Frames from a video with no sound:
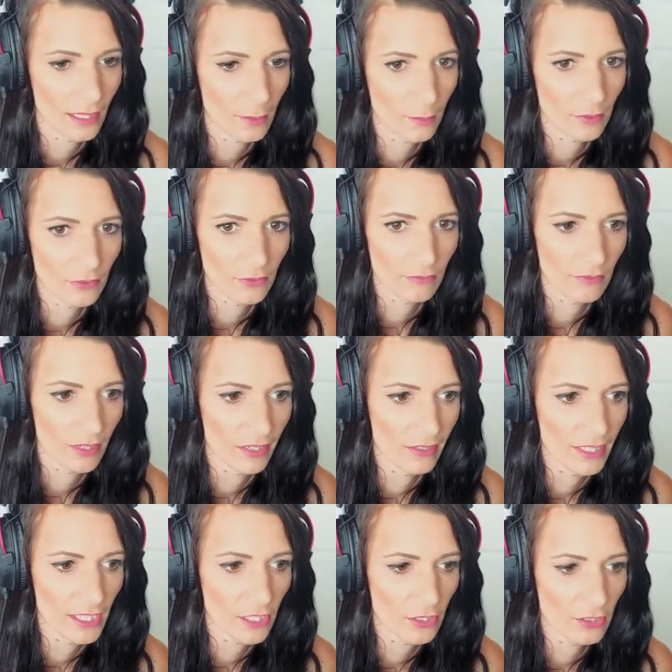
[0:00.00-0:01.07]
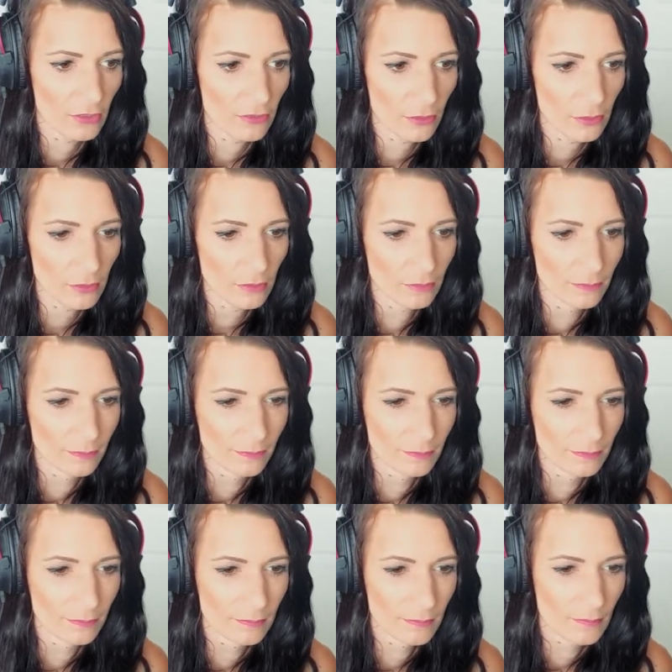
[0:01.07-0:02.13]
that wasn't very useful.
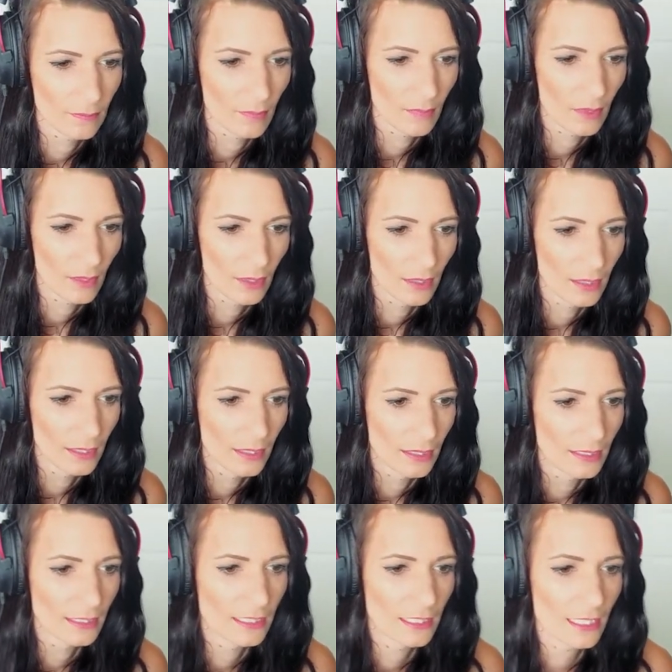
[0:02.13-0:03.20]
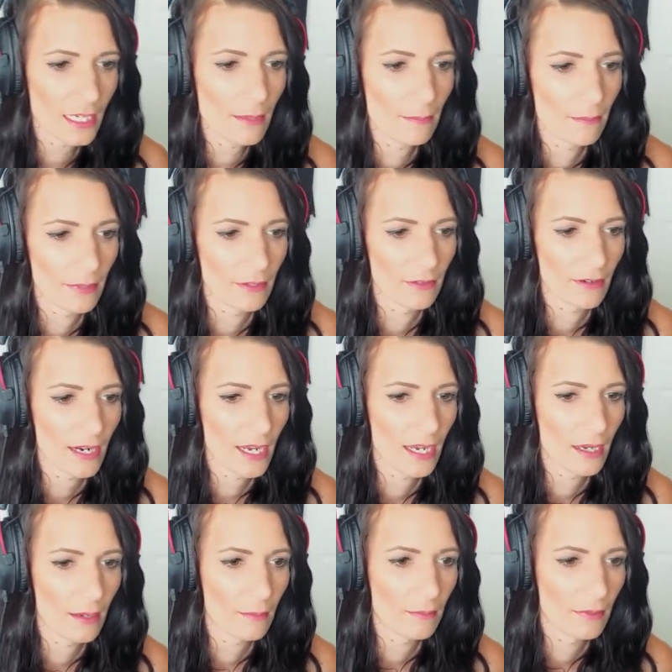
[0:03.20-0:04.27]
Jump!
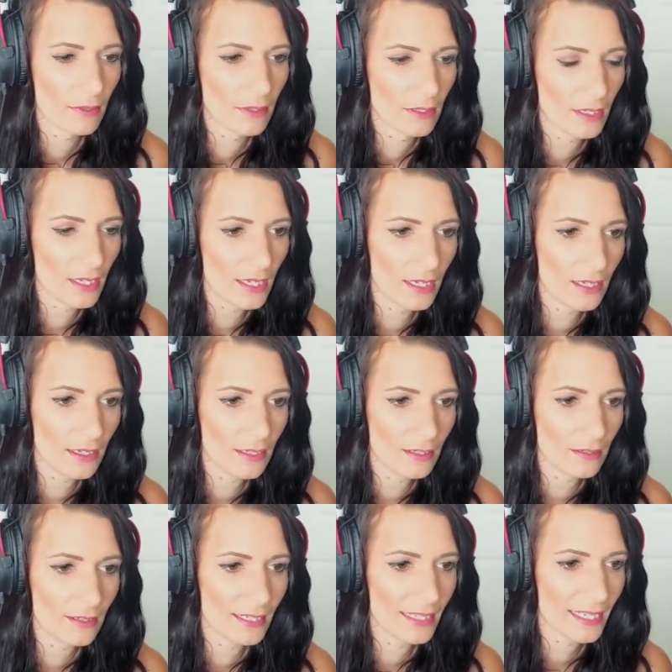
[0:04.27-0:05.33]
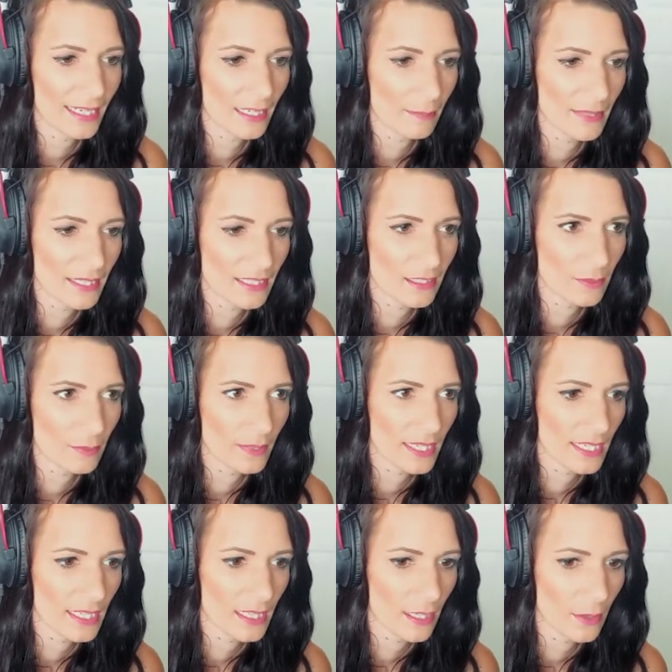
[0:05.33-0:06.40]
Grab! I like a bit of
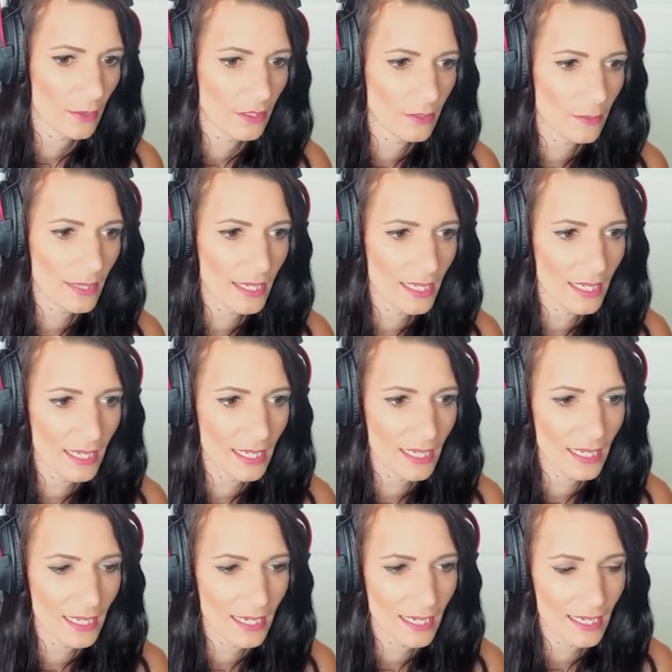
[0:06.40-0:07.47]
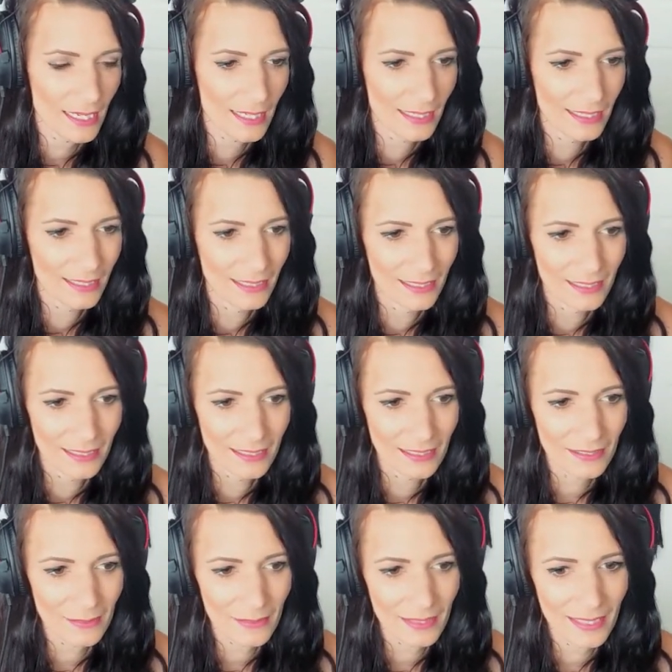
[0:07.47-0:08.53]
swinging though. Swing!
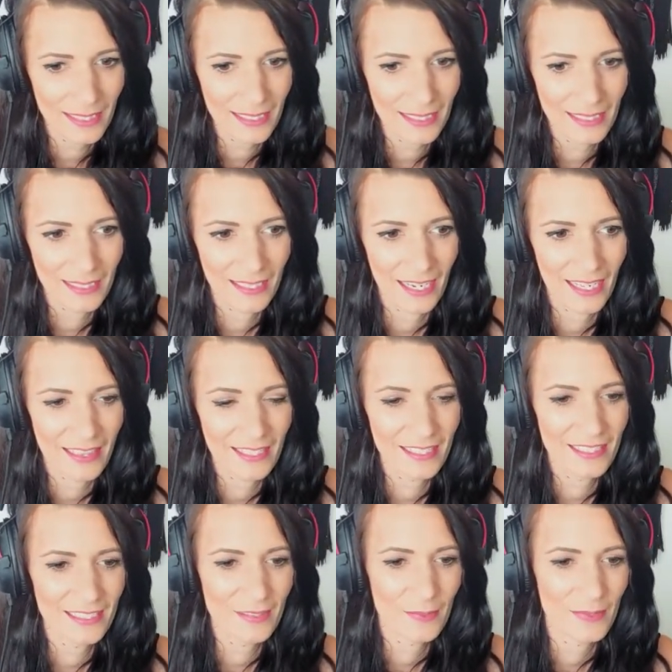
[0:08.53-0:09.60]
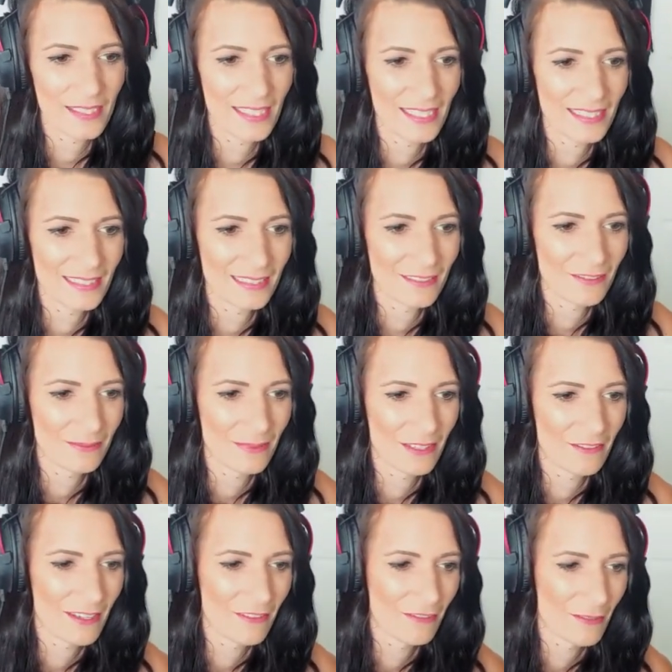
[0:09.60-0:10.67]
Swing! I think the swinging is
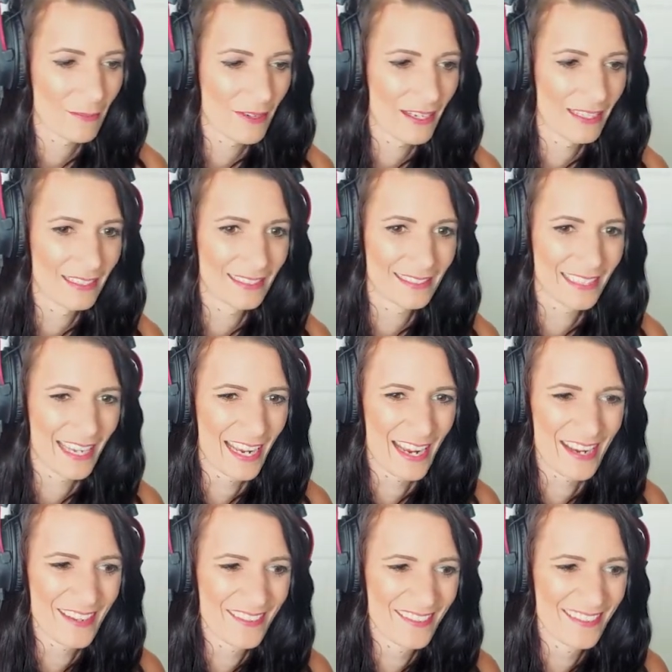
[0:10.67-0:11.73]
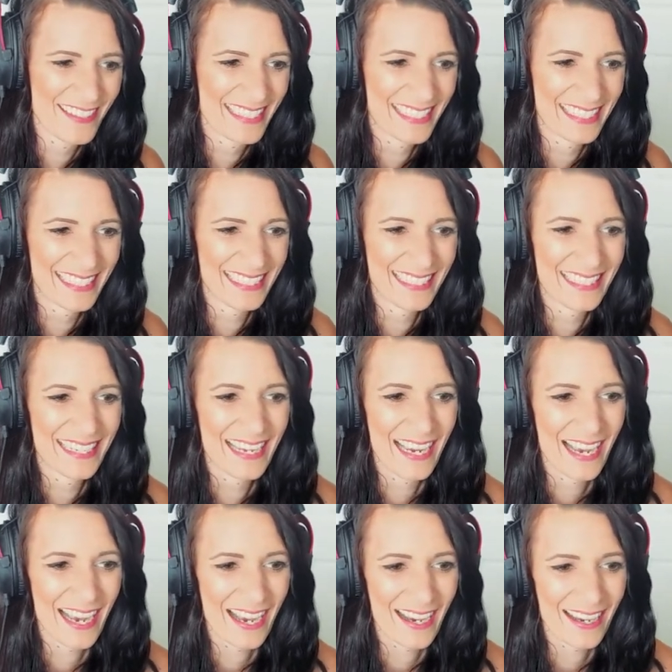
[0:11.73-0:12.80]
my favourite part of this game.
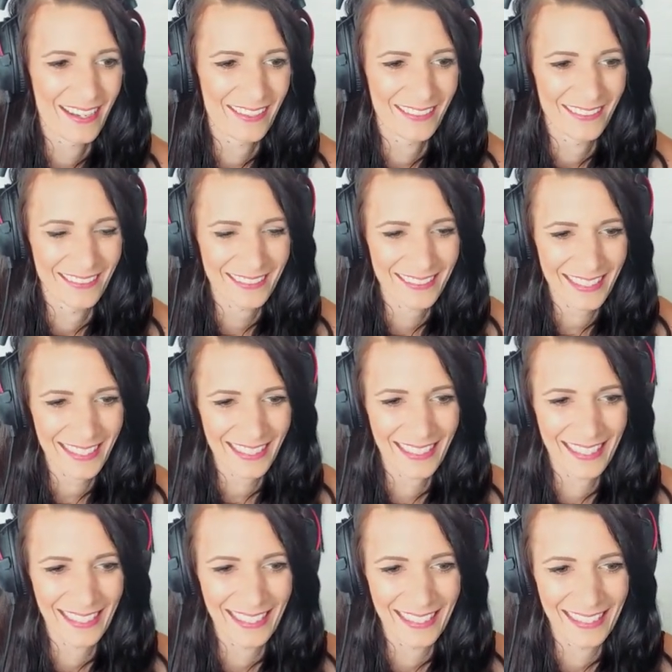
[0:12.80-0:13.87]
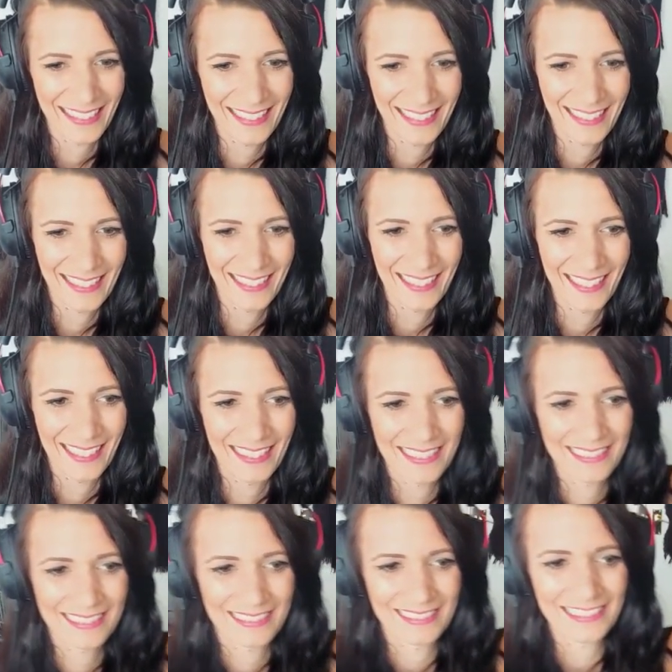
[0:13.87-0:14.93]
Oh, look at it.
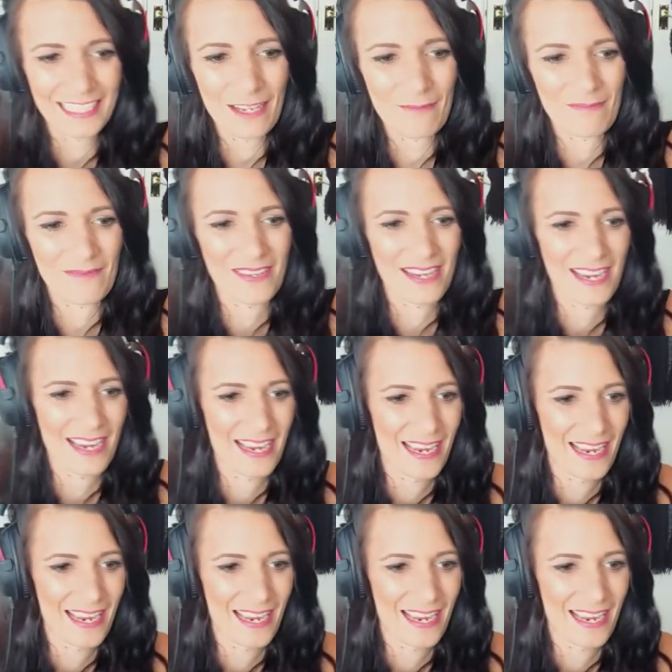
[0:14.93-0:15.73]
Jump!